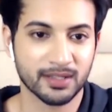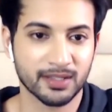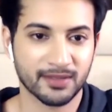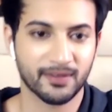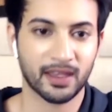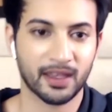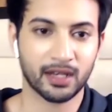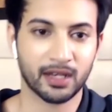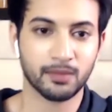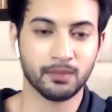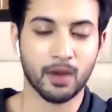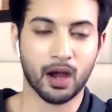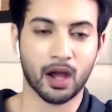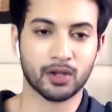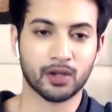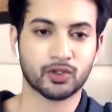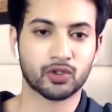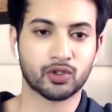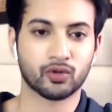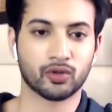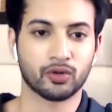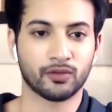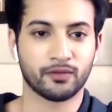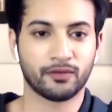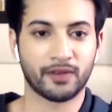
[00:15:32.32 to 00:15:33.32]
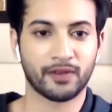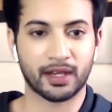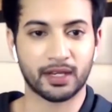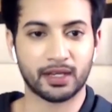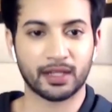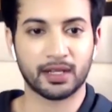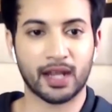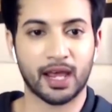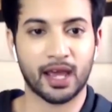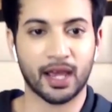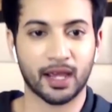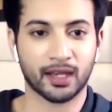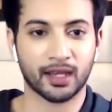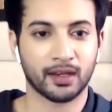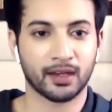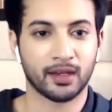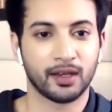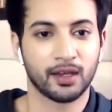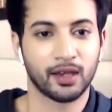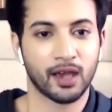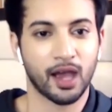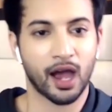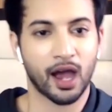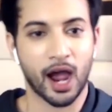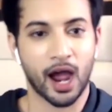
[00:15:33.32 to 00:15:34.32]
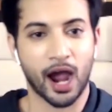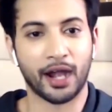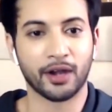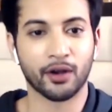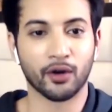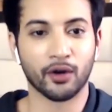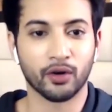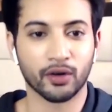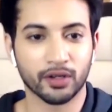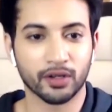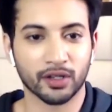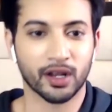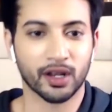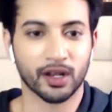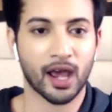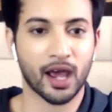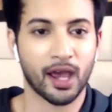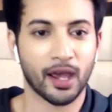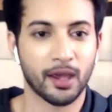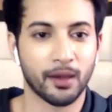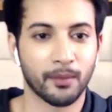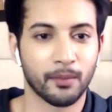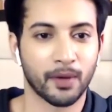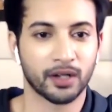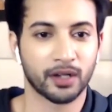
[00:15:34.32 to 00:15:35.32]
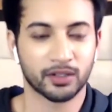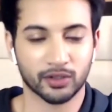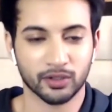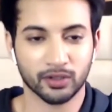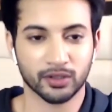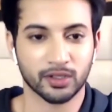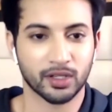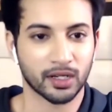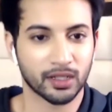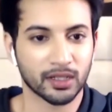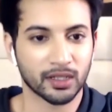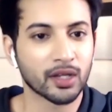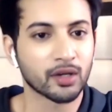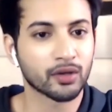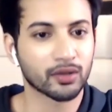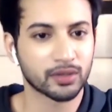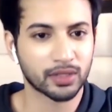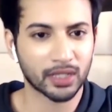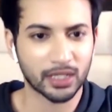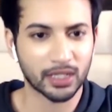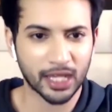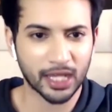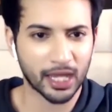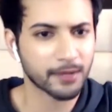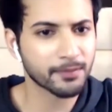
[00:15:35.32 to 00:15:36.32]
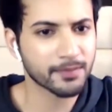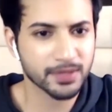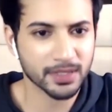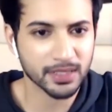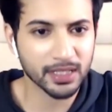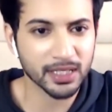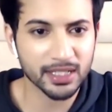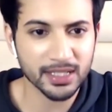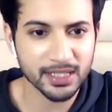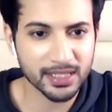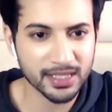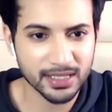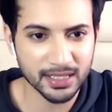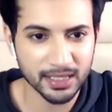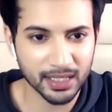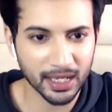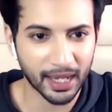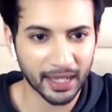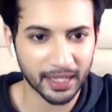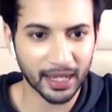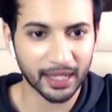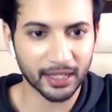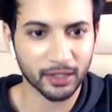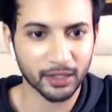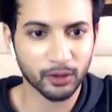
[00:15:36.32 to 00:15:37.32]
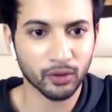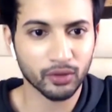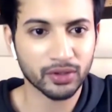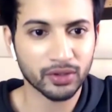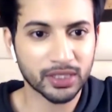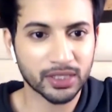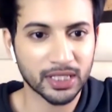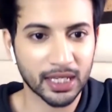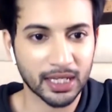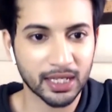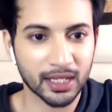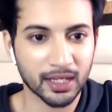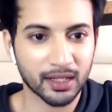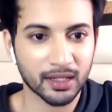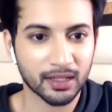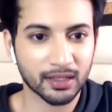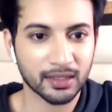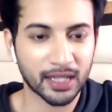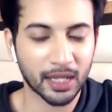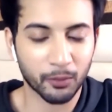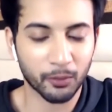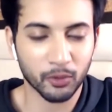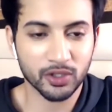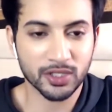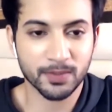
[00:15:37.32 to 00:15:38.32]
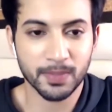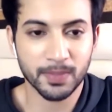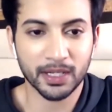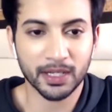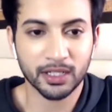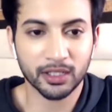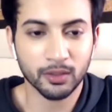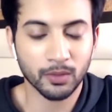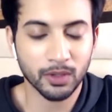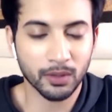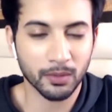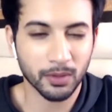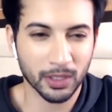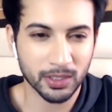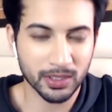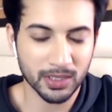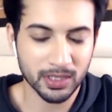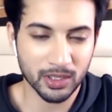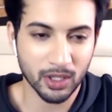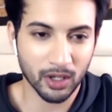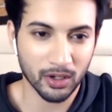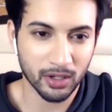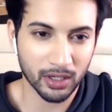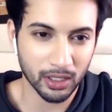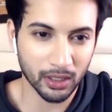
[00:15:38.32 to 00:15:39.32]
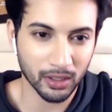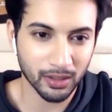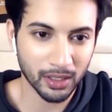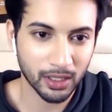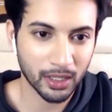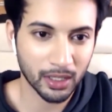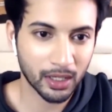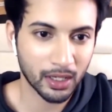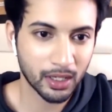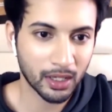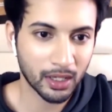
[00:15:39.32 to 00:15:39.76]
is very macho, very like I don't cry, mat ko dard nahi hota types, I don't think that would speak to me because it's not real.